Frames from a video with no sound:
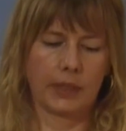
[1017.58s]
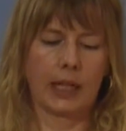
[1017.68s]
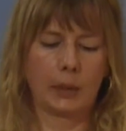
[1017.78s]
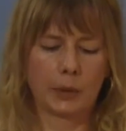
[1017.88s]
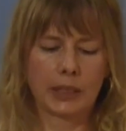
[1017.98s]

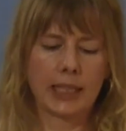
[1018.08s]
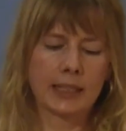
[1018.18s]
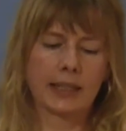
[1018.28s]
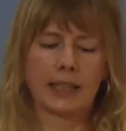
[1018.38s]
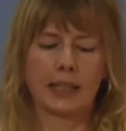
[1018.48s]
I would
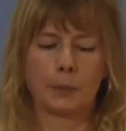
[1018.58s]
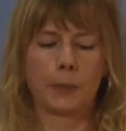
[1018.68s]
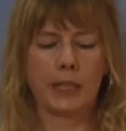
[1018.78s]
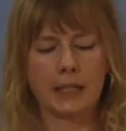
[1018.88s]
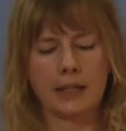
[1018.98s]
like to think it
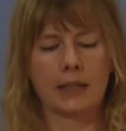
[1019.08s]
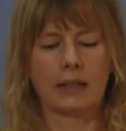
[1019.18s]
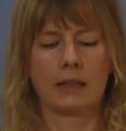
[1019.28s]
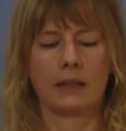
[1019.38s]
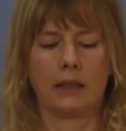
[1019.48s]

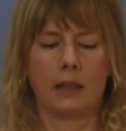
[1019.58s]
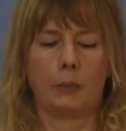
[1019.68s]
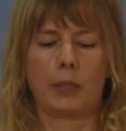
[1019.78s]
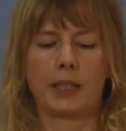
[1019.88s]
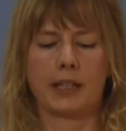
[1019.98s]
peace,
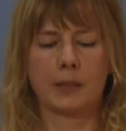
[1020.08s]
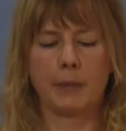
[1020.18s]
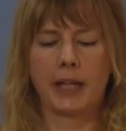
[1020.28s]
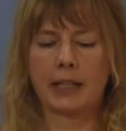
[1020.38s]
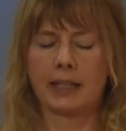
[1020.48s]
but
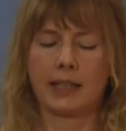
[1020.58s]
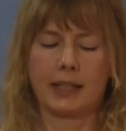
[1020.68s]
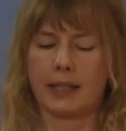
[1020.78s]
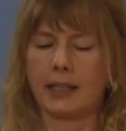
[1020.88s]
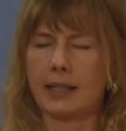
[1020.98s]
suspect
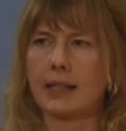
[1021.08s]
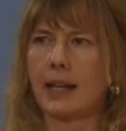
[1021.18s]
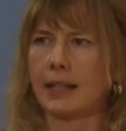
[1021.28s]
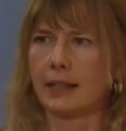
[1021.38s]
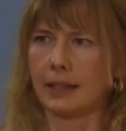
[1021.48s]
it isn't
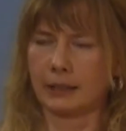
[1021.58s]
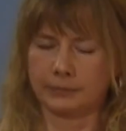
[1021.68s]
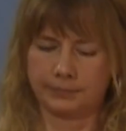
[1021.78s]
anything.